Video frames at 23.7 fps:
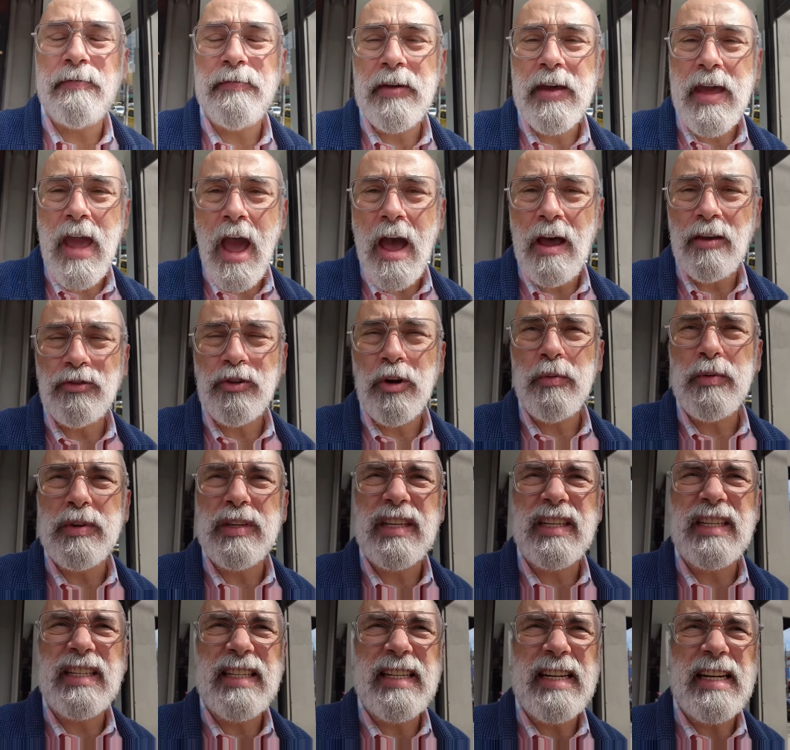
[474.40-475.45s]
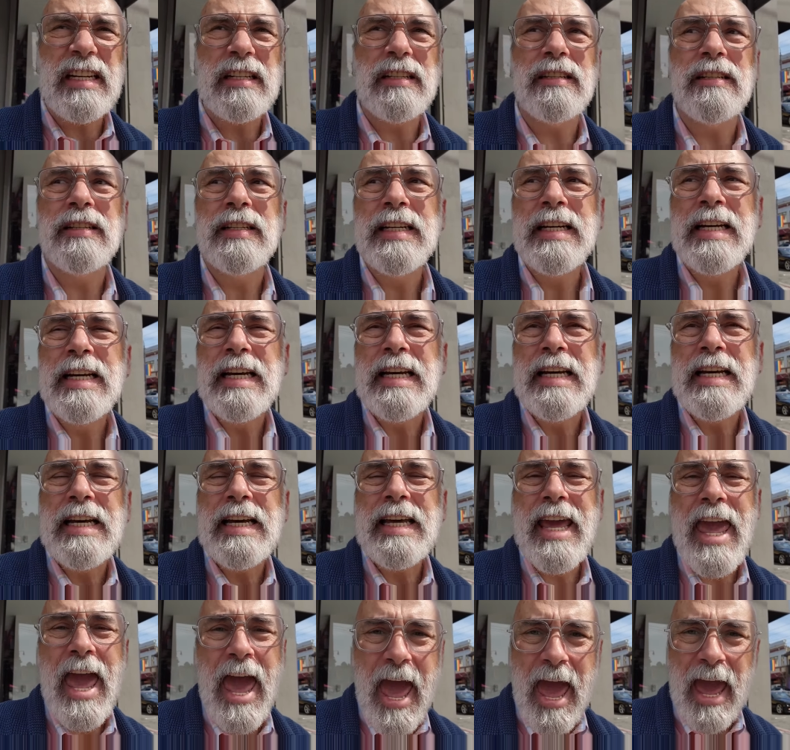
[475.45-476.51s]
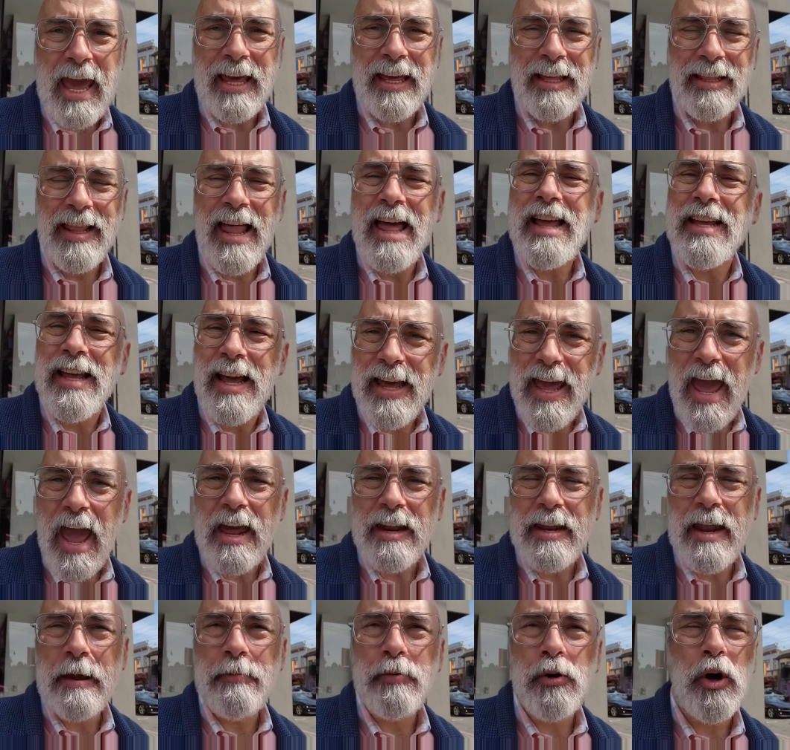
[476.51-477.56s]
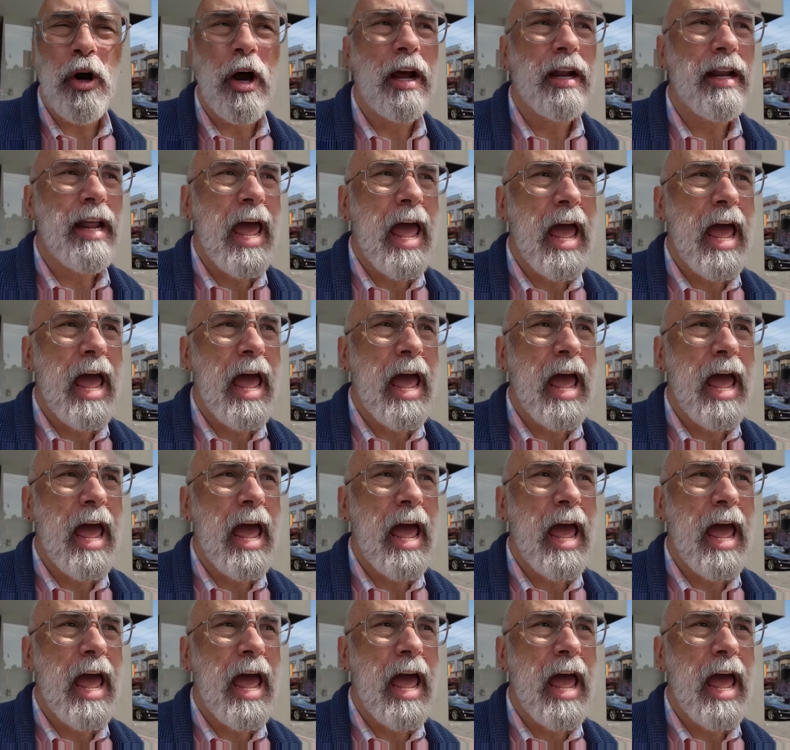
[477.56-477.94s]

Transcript: if the Castro was still gay, like a gay neighborhood.